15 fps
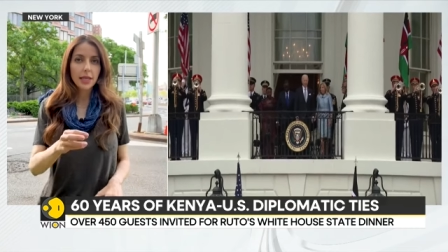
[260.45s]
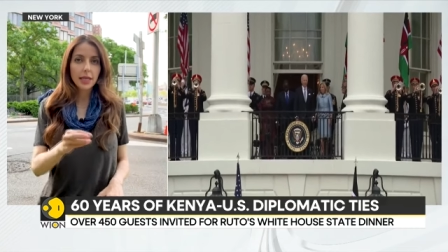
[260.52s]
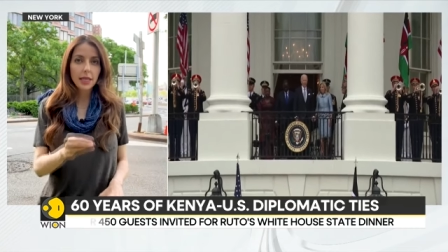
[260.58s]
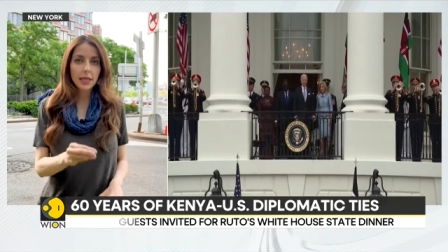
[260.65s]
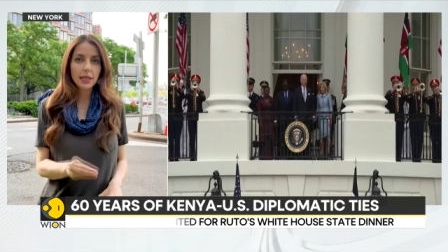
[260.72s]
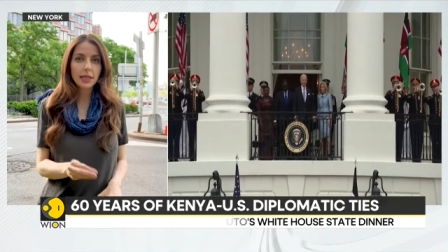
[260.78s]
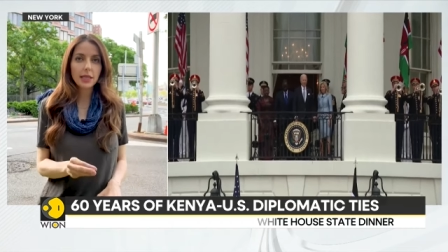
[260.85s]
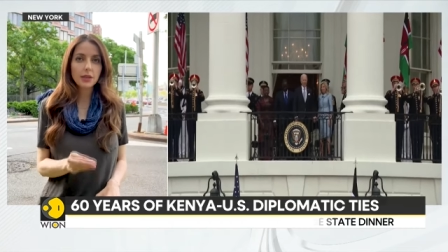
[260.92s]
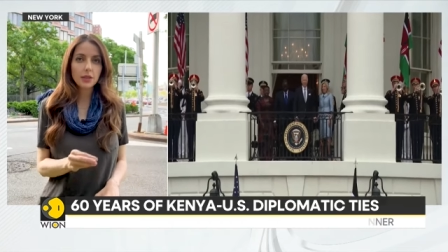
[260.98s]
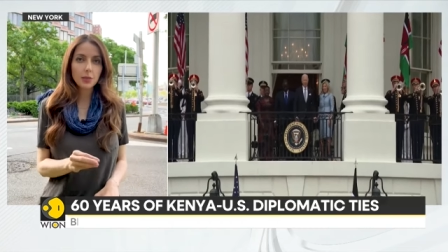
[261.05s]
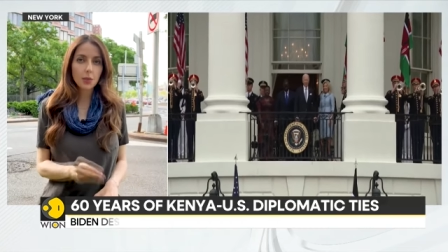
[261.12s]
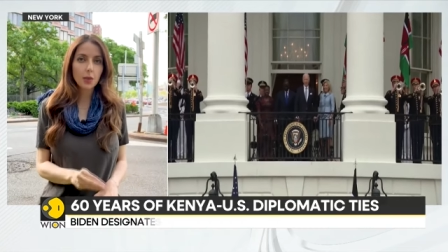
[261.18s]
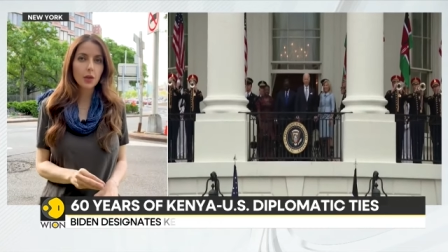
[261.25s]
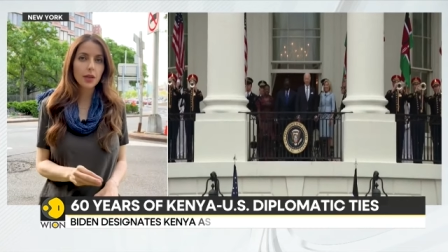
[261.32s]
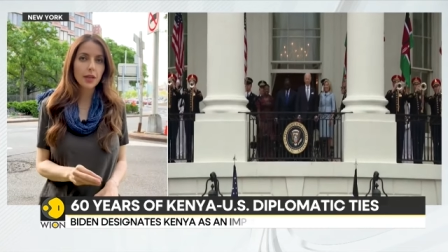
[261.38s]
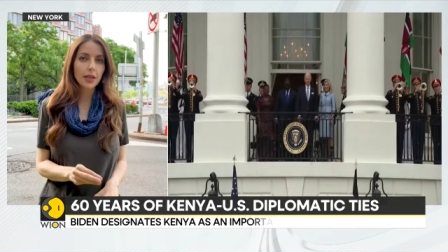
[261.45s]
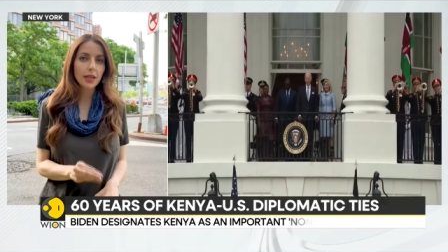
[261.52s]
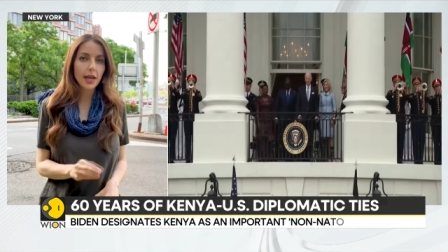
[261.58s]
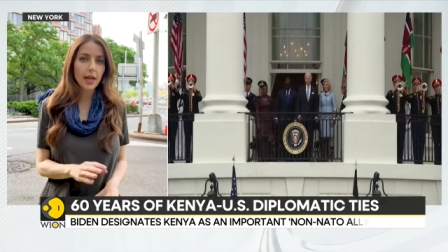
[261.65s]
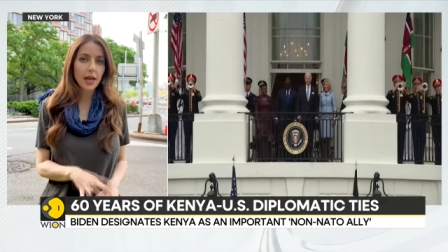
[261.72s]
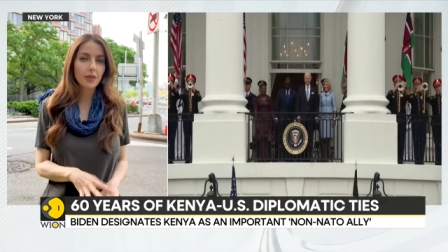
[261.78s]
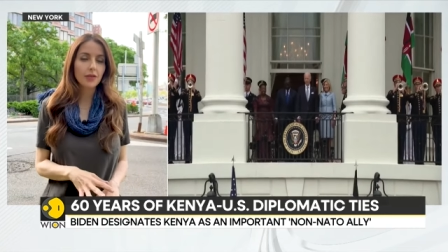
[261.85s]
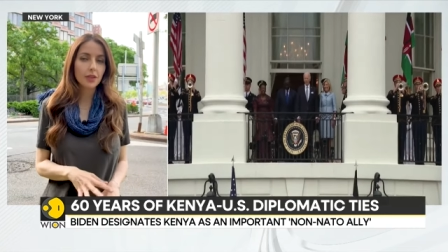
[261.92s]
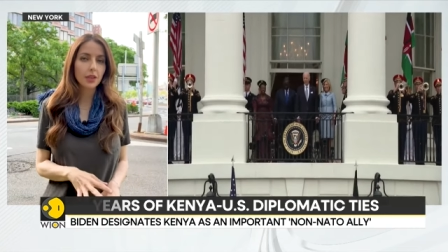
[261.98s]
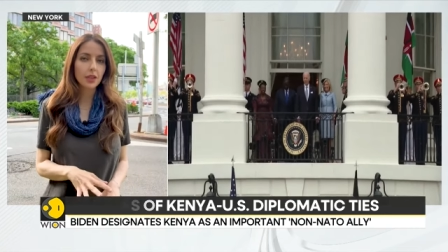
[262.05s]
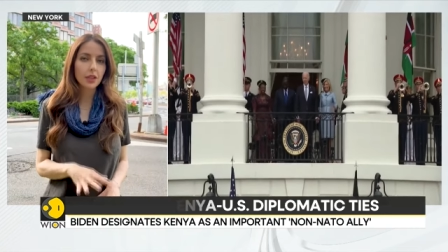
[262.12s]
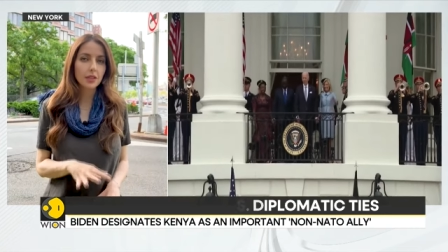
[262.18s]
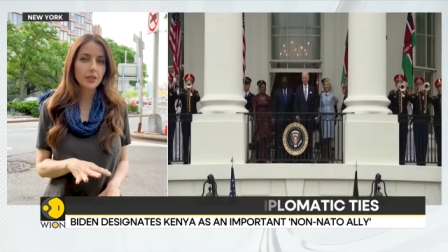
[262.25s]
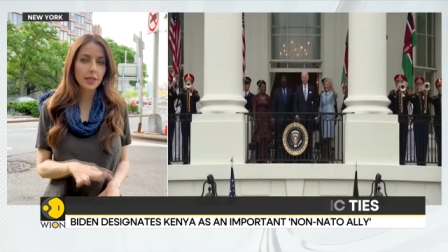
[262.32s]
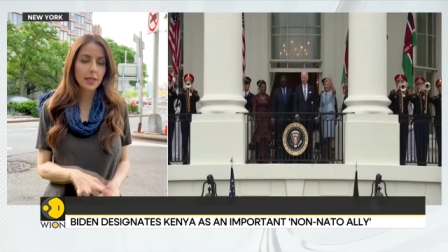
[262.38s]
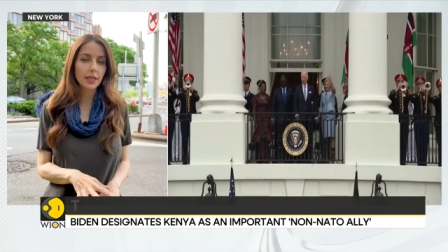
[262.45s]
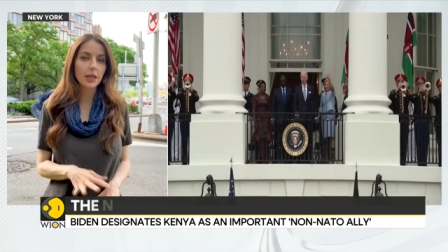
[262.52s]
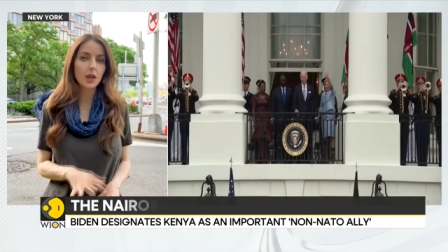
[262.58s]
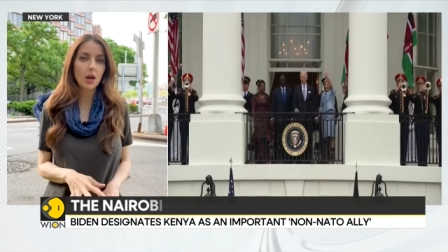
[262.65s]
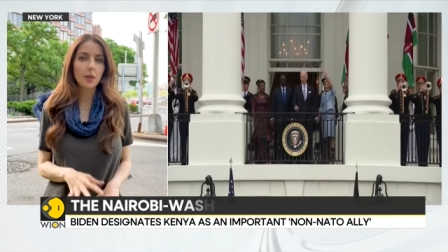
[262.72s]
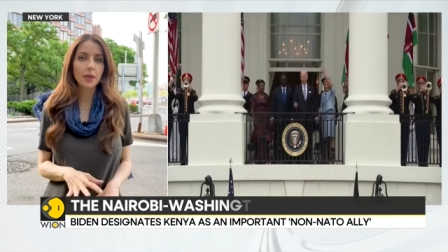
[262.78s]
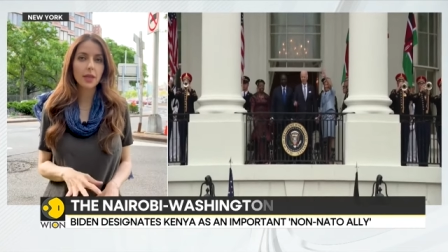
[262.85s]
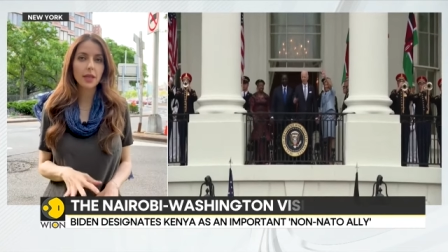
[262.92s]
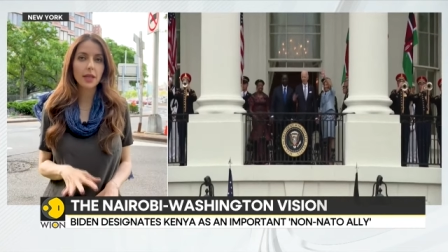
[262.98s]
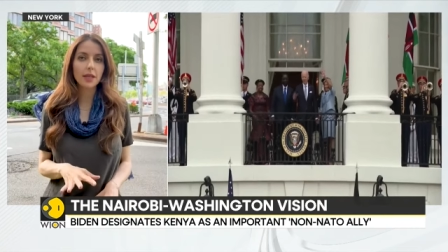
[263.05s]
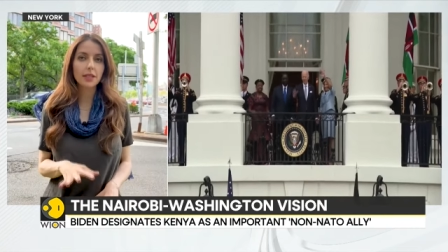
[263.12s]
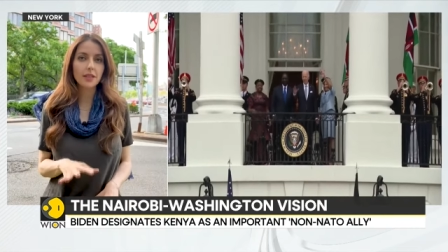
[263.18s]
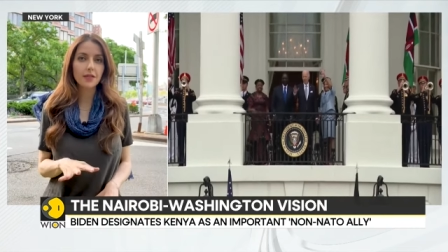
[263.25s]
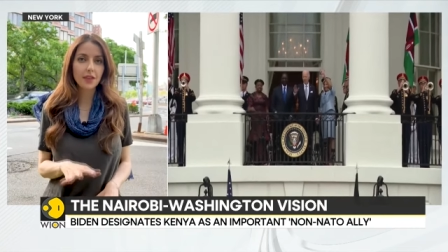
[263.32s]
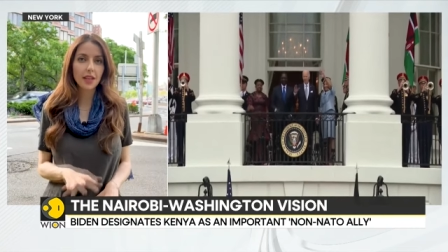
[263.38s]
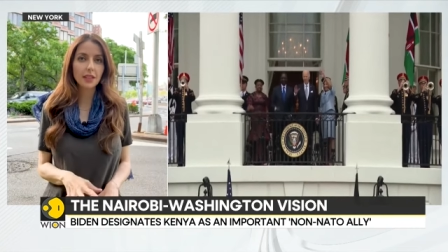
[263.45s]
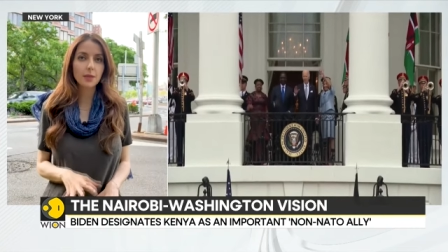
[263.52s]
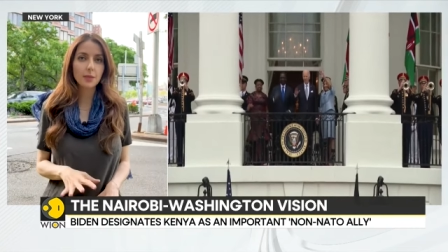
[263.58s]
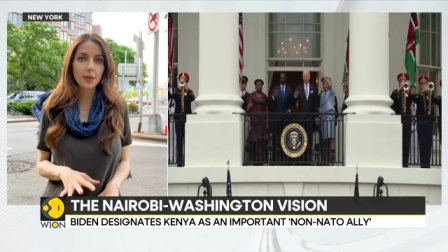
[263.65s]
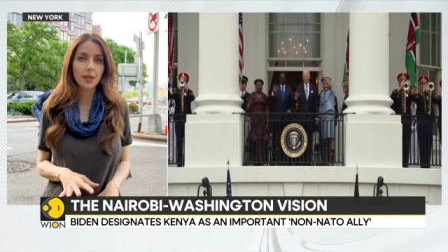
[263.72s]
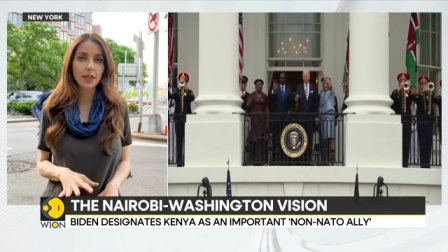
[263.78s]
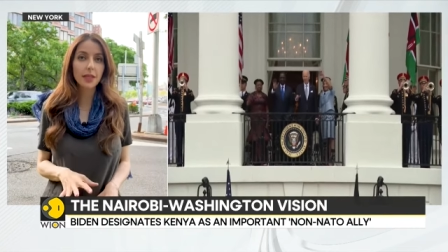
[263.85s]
in supporting Africa's economic development.